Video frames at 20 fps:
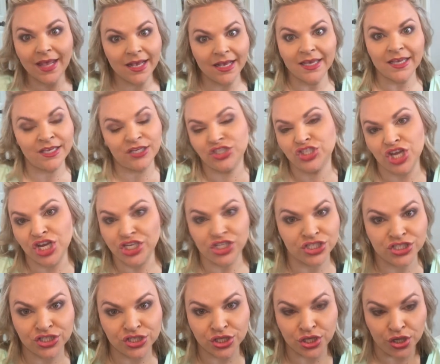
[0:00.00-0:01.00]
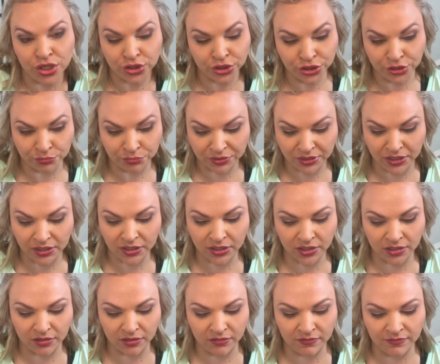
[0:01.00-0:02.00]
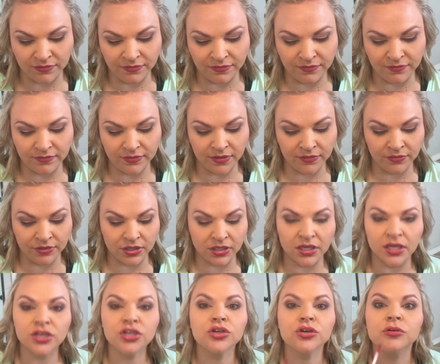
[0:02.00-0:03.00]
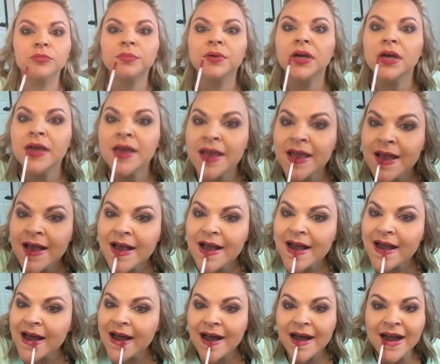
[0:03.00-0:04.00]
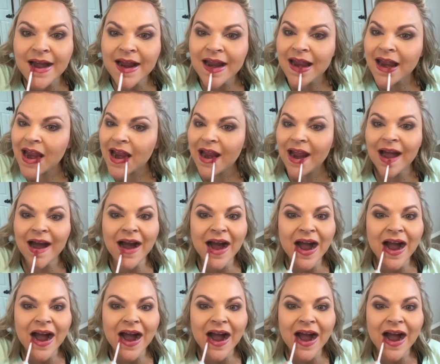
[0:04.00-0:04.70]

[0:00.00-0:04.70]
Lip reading: it changes the color completely of everything I do. But here you go.